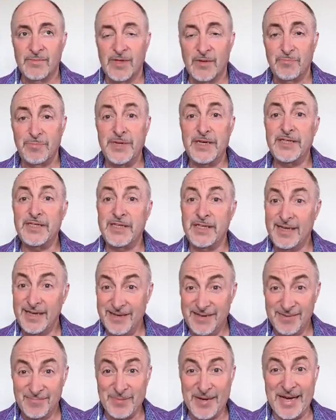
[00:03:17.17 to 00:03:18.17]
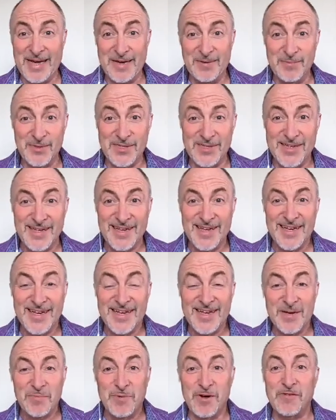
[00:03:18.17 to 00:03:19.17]
pithy, perhaps,
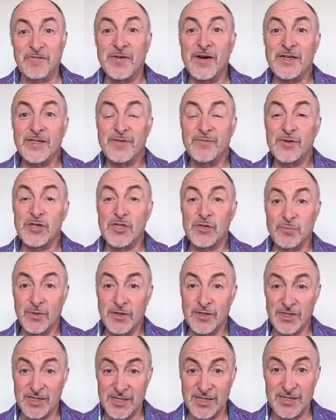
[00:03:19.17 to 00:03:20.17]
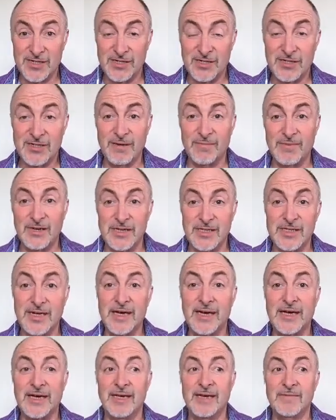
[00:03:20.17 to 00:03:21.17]
but effective responses to somebody
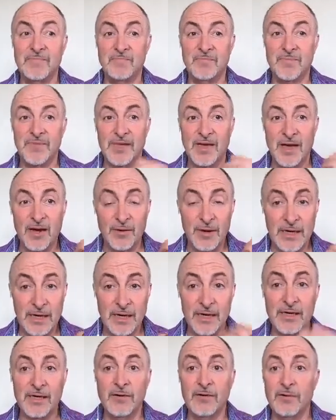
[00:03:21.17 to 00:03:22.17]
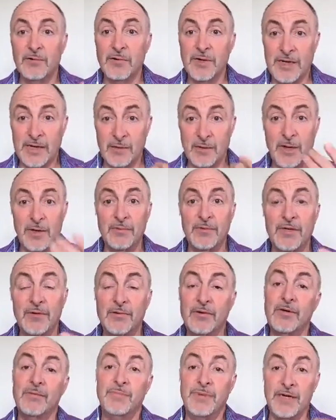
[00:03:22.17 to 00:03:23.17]
saying, I really like you and I want to go out with you, I
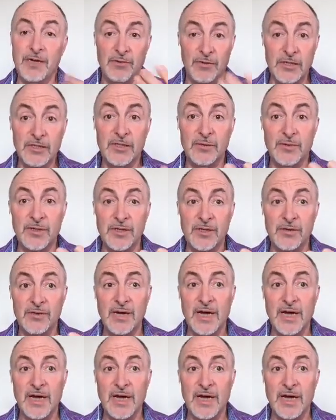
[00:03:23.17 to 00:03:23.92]
want to be in a relationship with you,